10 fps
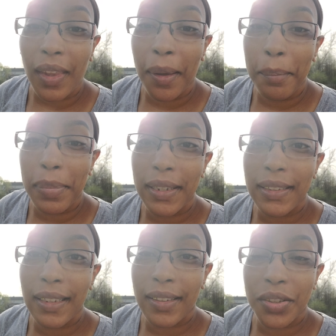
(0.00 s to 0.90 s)
But
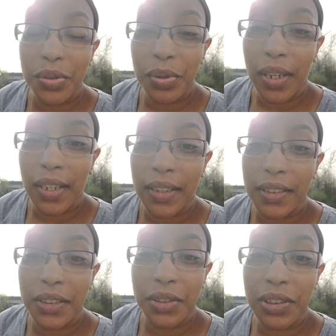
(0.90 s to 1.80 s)
yeah,
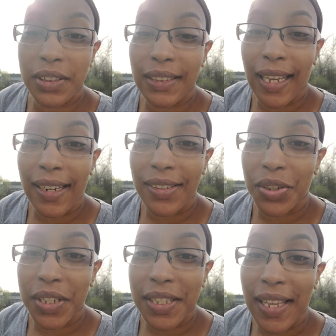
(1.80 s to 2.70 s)
you just gotta trust